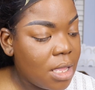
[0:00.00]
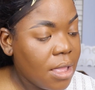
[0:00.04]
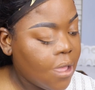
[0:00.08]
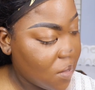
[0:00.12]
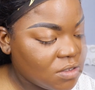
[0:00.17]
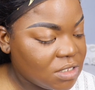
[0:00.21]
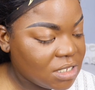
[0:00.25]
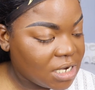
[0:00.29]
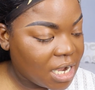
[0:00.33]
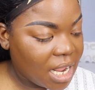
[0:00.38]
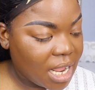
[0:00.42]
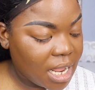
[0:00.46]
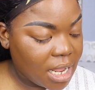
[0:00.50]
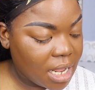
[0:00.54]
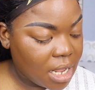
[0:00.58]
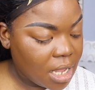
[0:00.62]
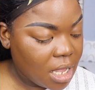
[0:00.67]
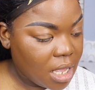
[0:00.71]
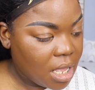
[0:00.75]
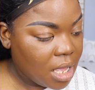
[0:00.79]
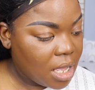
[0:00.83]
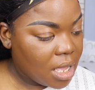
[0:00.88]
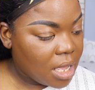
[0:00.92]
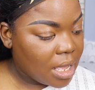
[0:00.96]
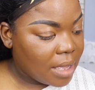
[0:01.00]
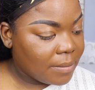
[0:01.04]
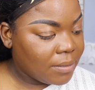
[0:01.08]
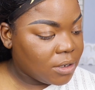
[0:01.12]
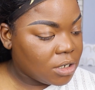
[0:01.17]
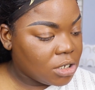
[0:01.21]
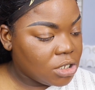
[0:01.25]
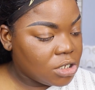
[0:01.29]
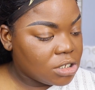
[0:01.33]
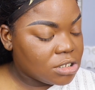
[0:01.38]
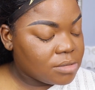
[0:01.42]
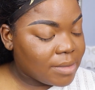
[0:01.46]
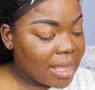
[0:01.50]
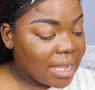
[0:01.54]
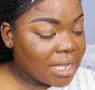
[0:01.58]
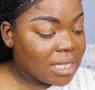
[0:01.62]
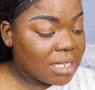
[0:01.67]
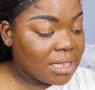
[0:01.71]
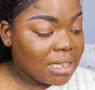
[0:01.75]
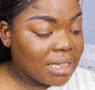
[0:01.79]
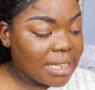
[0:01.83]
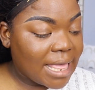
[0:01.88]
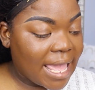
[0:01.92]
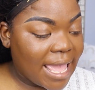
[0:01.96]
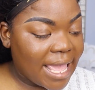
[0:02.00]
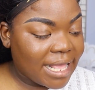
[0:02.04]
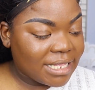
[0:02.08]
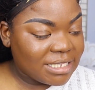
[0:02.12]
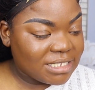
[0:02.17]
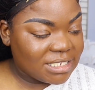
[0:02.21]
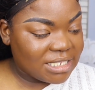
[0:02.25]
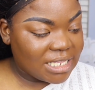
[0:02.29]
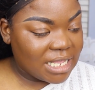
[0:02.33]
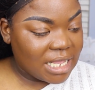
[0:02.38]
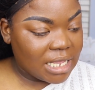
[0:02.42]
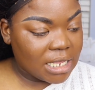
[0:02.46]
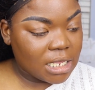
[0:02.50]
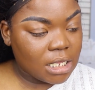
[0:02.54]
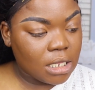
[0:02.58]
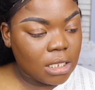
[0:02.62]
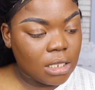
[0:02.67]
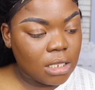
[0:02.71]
So today, I'm gonna use my classic,